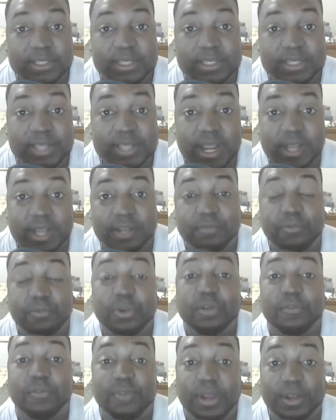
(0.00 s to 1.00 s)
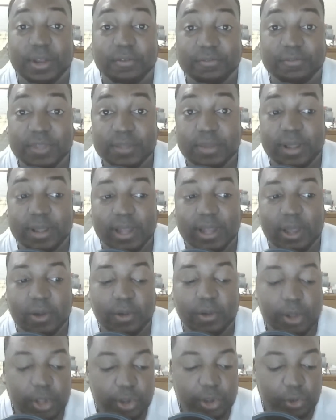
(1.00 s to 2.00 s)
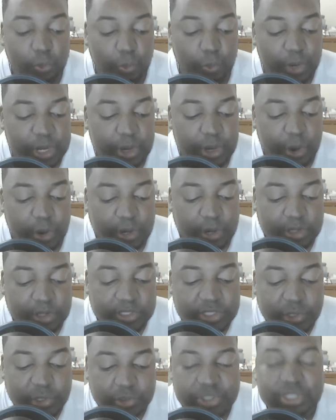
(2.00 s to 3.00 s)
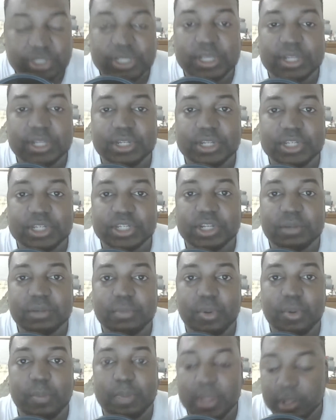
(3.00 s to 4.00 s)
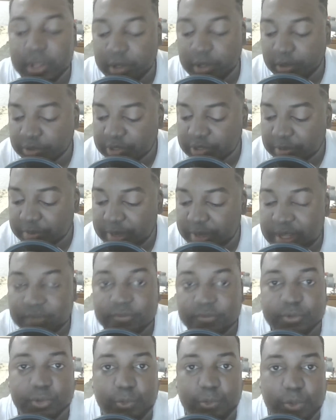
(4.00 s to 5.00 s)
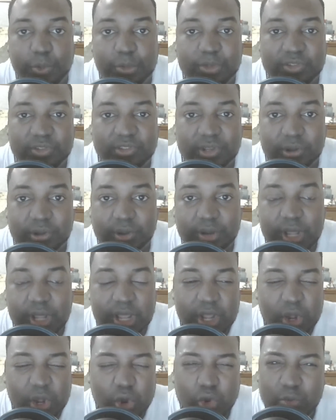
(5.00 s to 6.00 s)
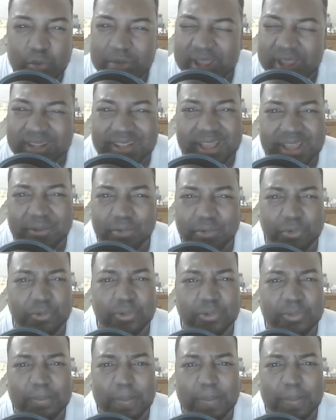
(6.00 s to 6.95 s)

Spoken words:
society, if we invite a female out, we are socially conditioned and propelled to pay for the woman's dinner. Who made that rule?